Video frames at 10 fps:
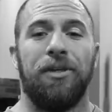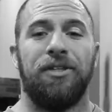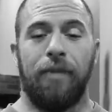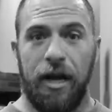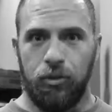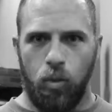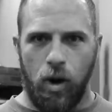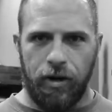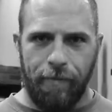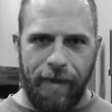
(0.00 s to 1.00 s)
What's up, guys?
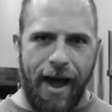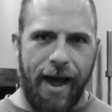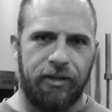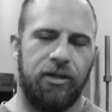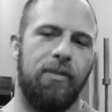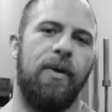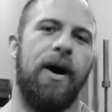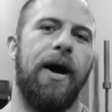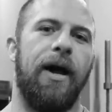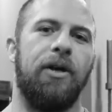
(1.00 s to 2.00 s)
Welcome back to
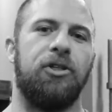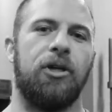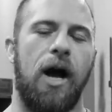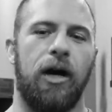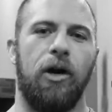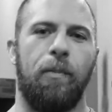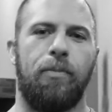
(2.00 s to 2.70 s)
my Chicago